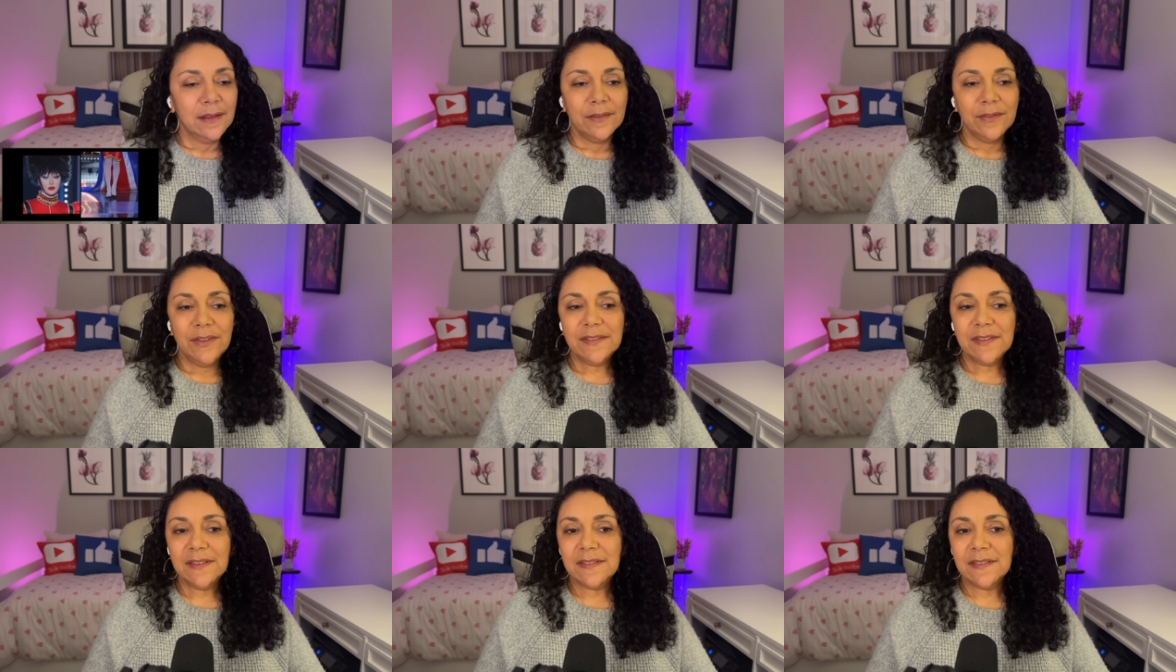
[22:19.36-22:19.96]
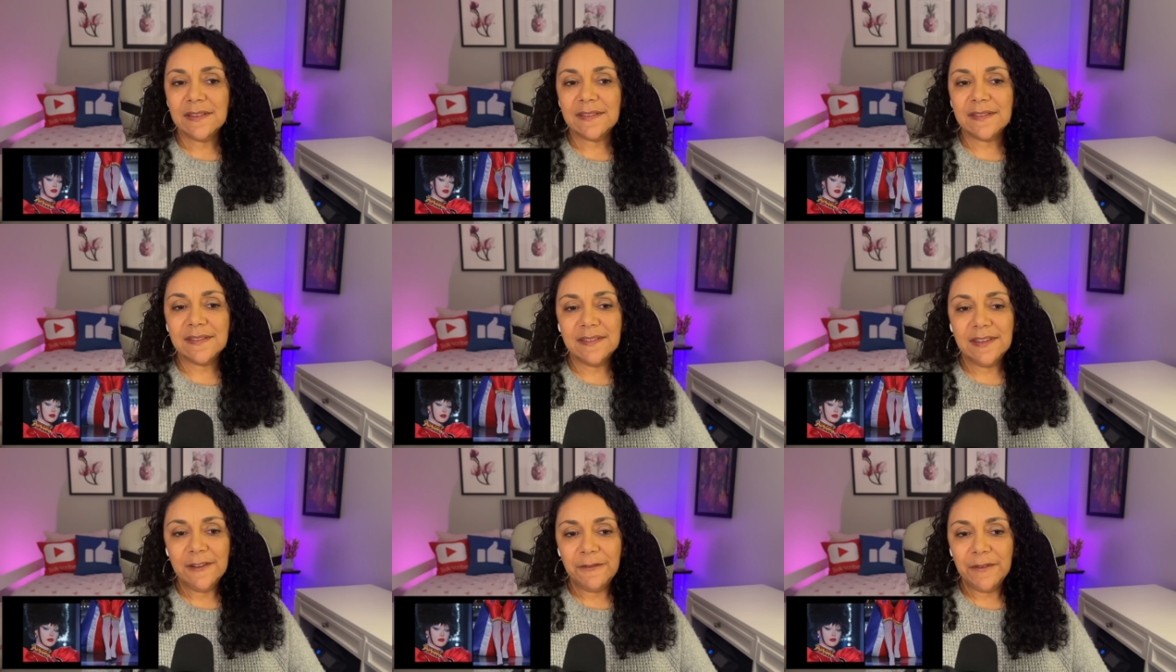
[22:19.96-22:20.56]
This is the
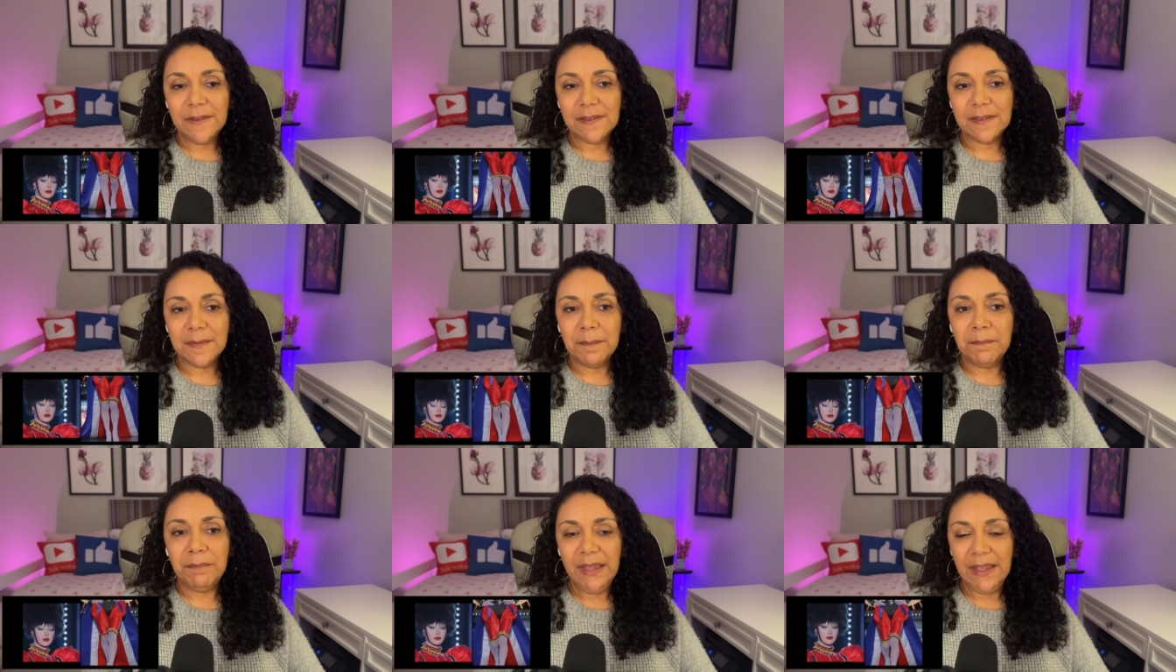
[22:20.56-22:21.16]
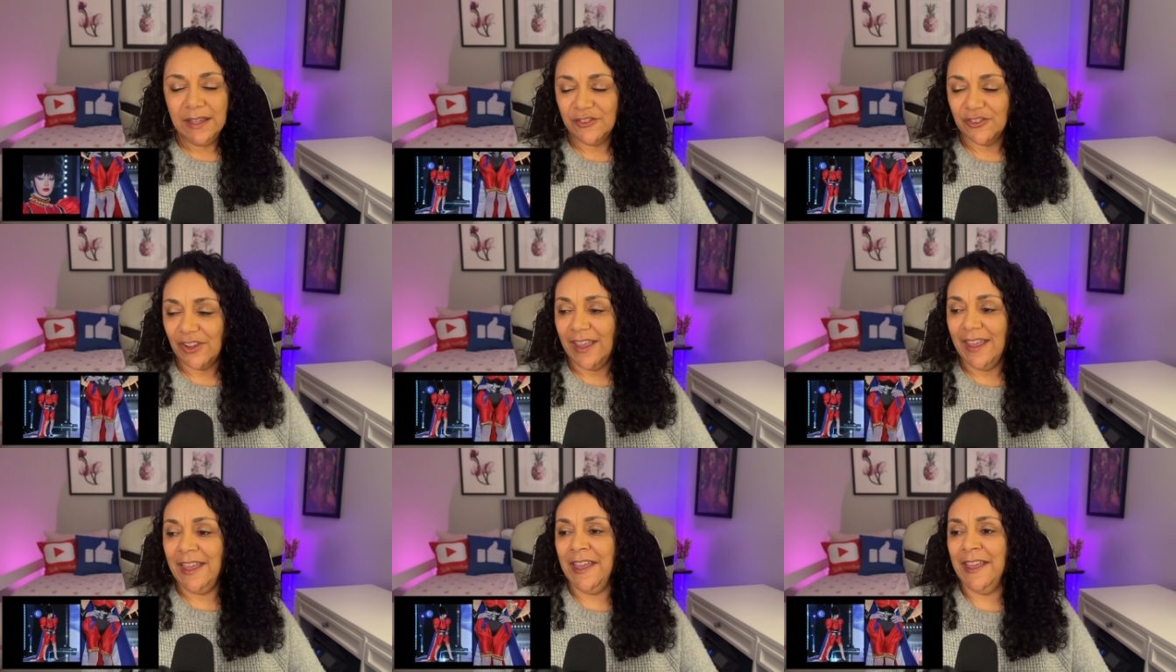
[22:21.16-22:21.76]
stiffest bitch
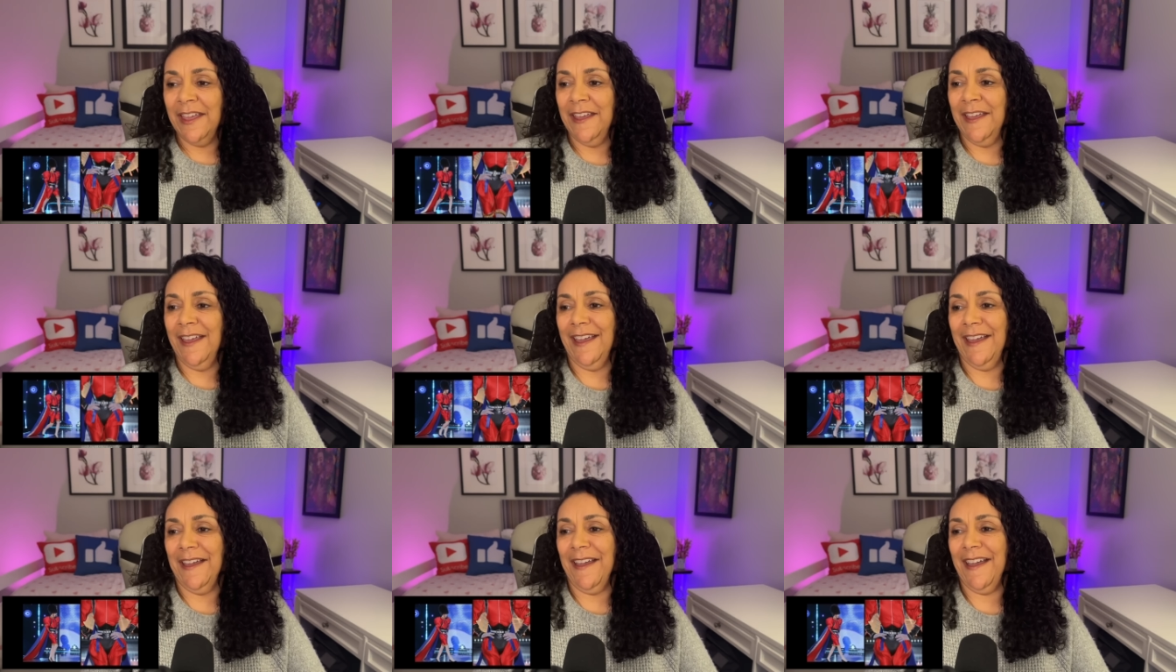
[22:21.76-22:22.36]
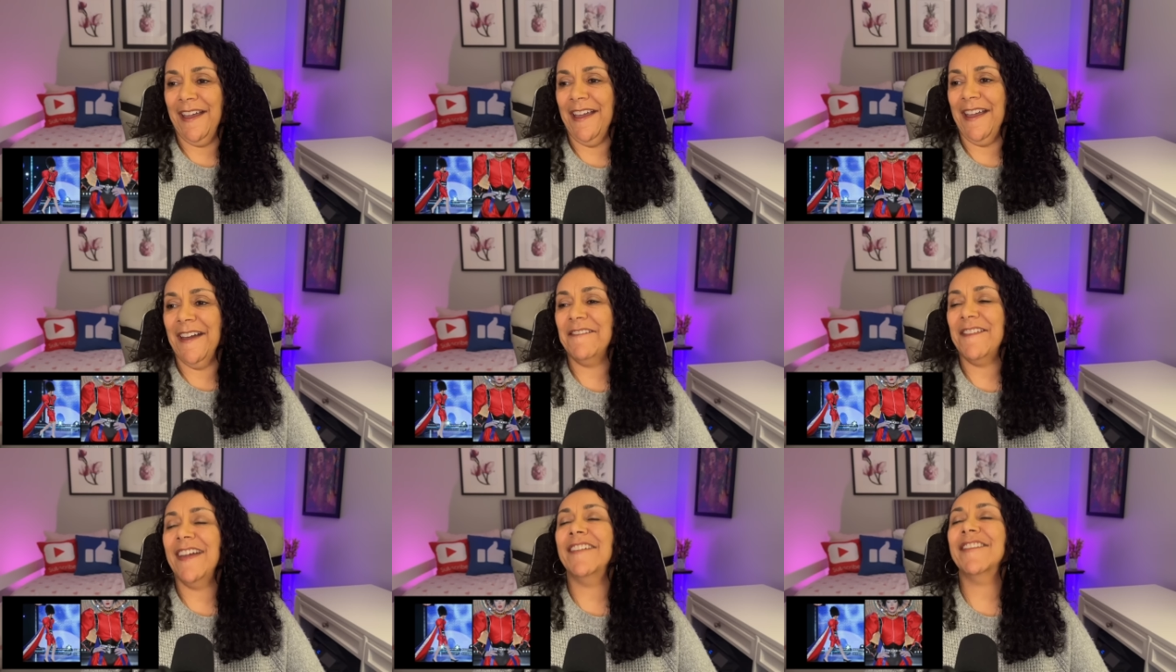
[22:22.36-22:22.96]

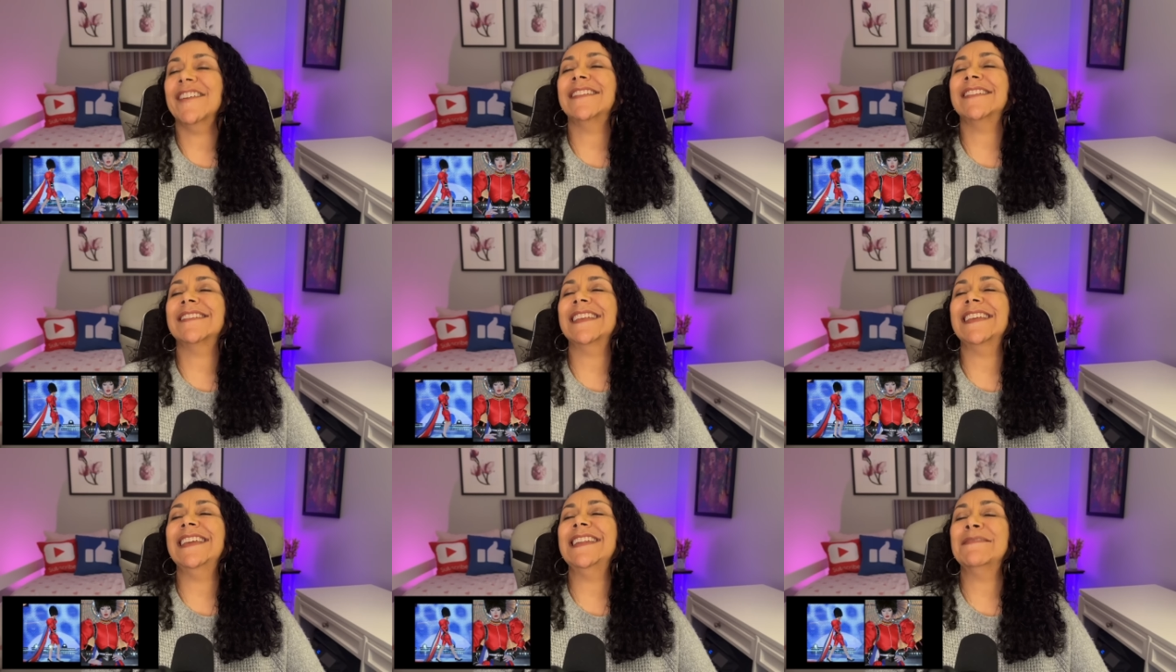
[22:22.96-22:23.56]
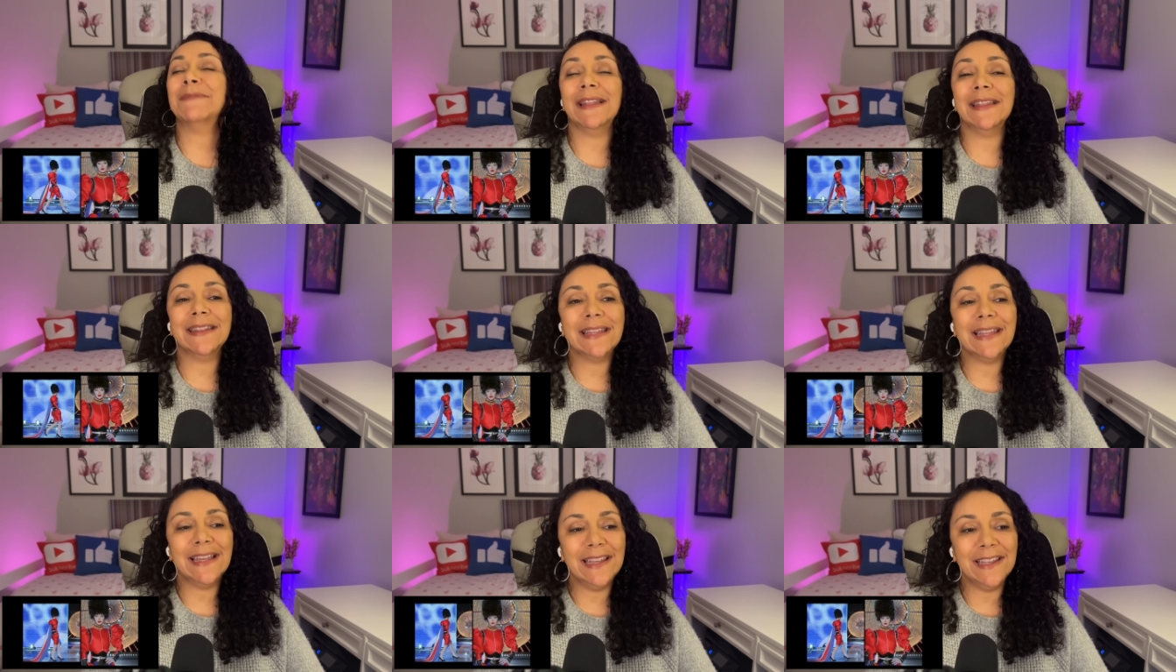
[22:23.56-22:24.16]
I've ever seen in my
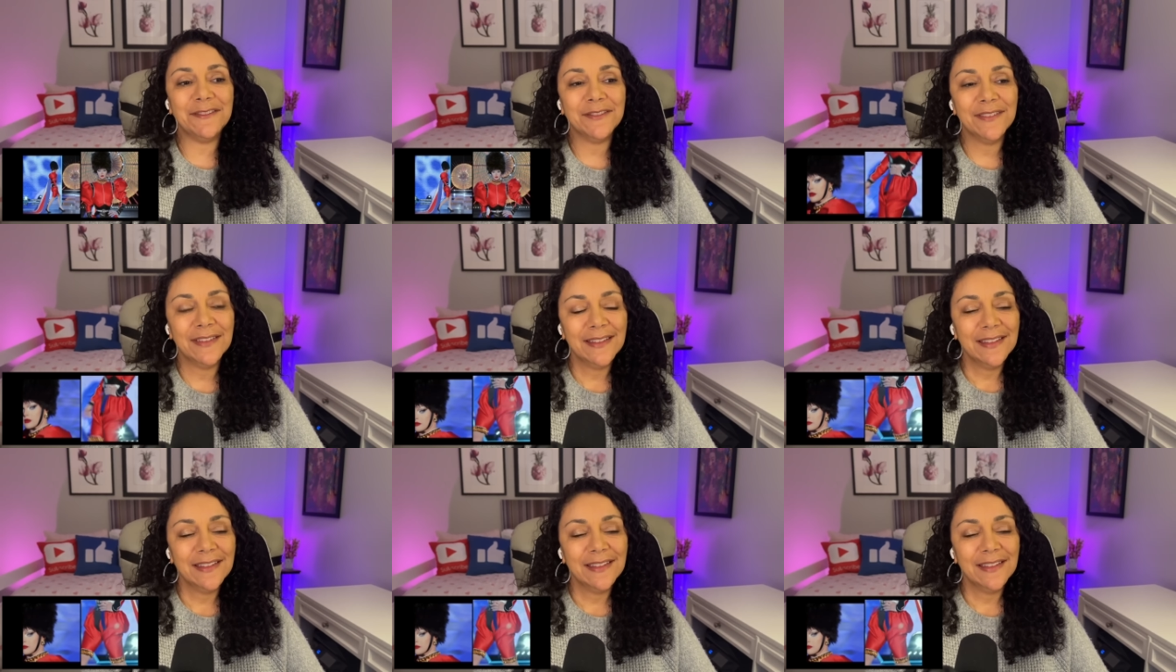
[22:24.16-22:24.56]
life.